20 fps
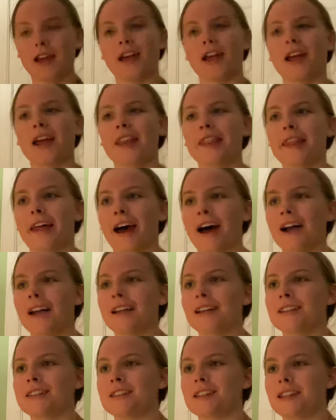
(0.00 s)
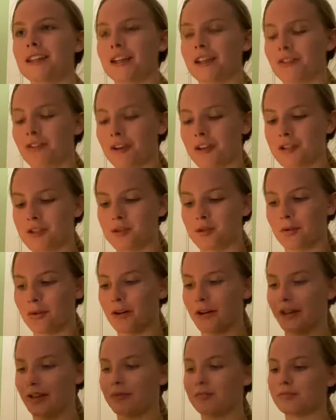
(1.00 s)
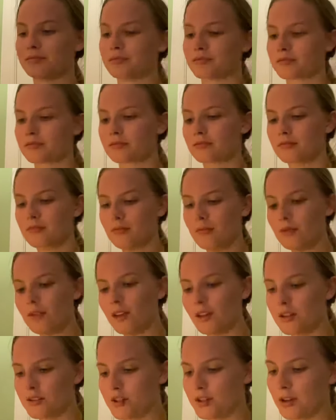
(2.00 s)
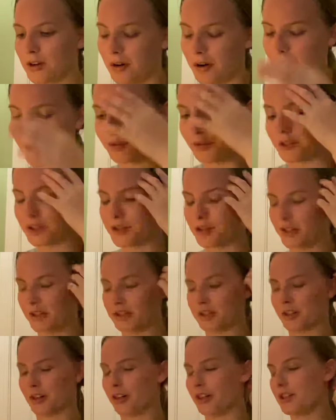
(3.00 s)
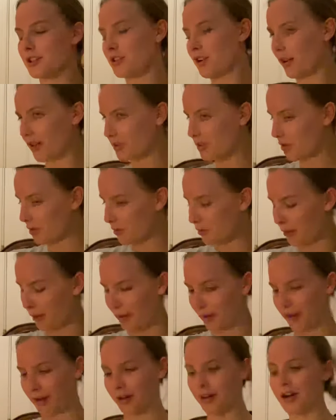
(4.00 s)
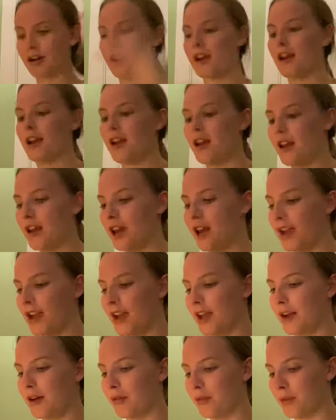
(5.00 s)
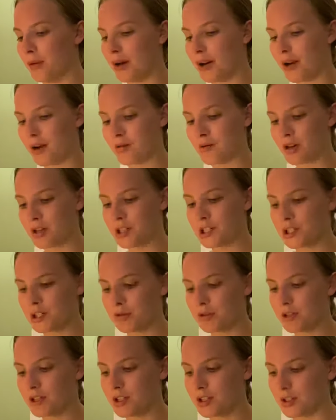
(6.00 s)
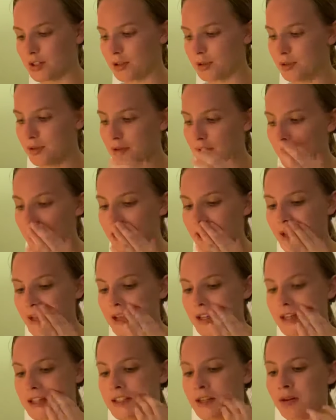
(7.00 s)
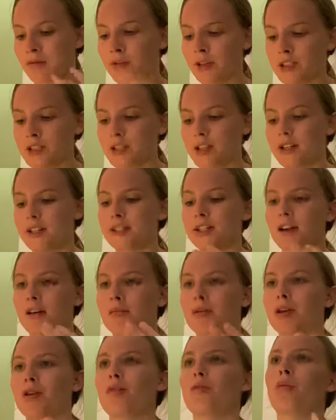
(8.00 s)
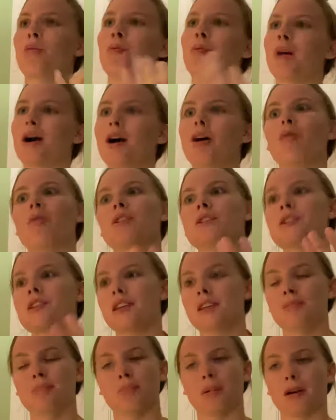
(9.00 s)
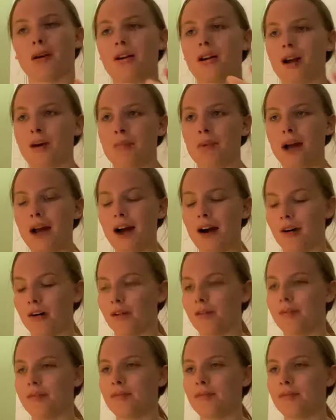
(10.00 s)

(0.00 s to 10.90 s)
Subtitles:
And that is the end of our story. So I want you to turn and talk to a partner. And what I want you to do is I want you to tell me, what was this book about?